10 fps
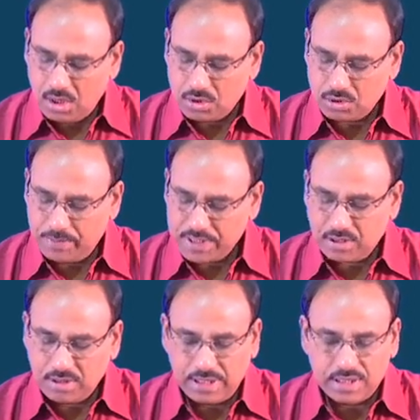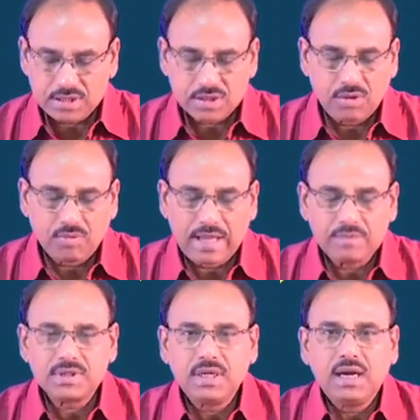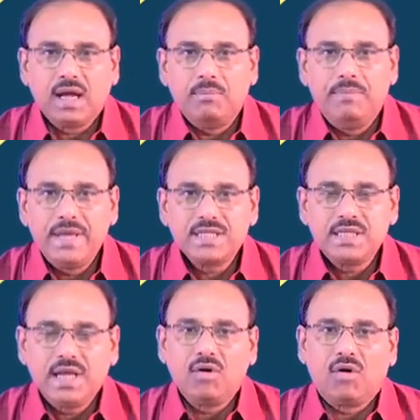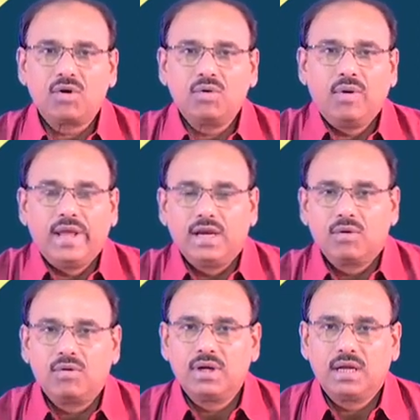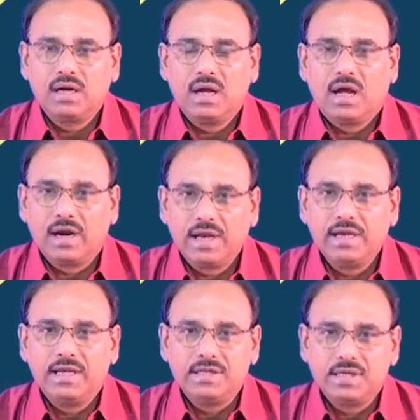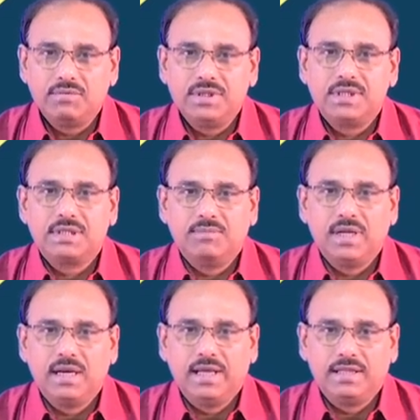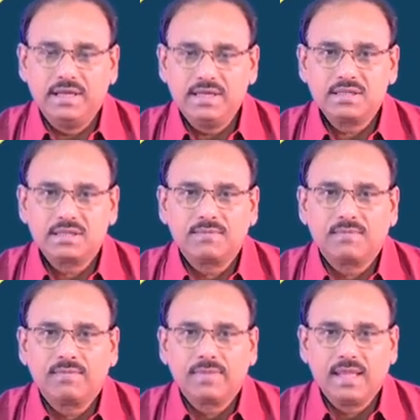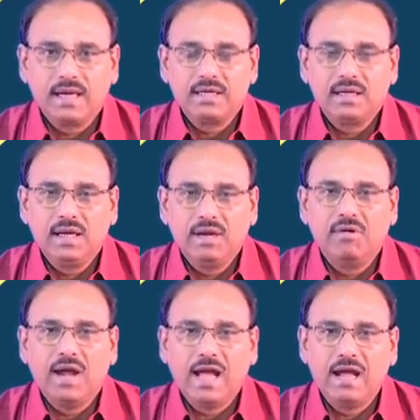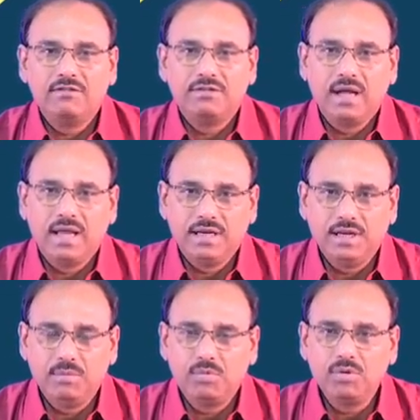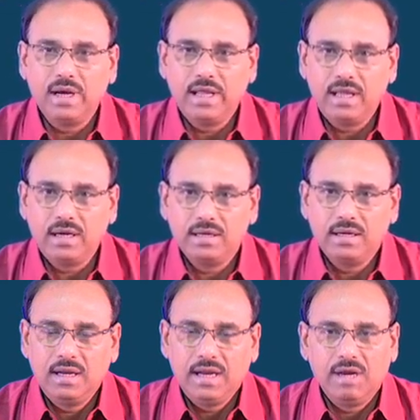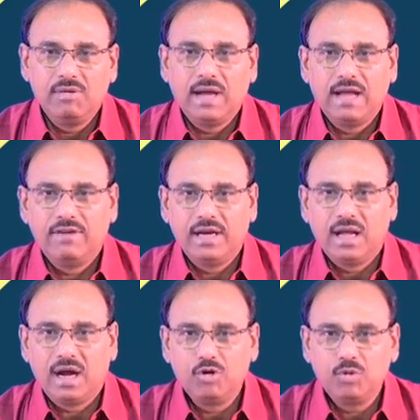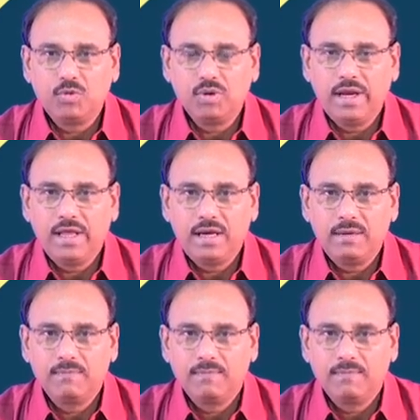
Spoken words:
So, based on this, we have seen a basic autoencoder architecture, which is something like this, that you have an input layer, you have an output layer.